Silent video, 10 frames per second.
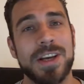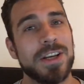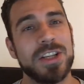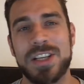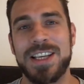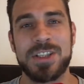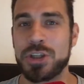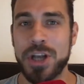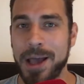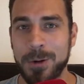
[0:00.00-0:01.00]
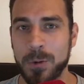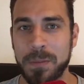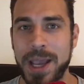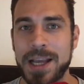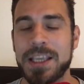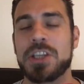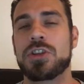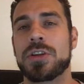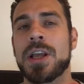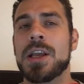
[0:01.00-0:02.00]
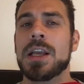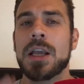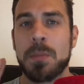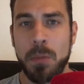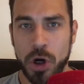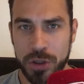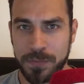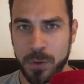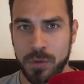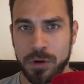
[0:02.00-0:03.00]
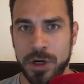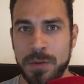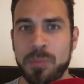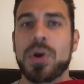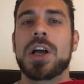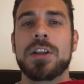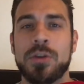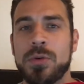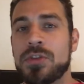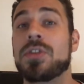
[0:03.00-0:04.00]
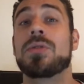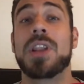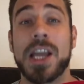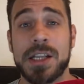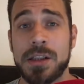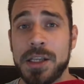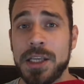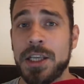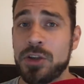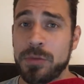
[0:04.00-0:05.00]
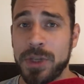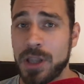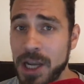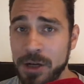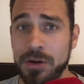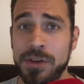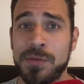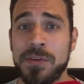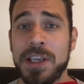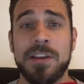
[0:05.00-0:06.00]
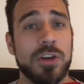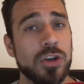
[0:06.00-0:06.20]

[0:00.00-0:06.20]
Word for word: Uh, he should not hold back. He should march forward, but do so lightly. He should be light on his feet.